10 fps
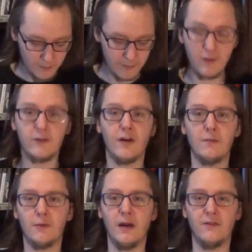First
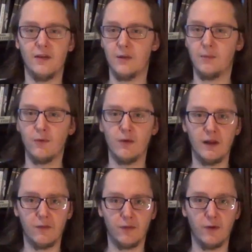up we have a
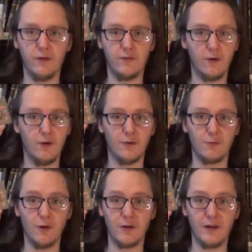bootleg thirty-four
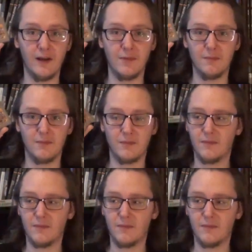in one game.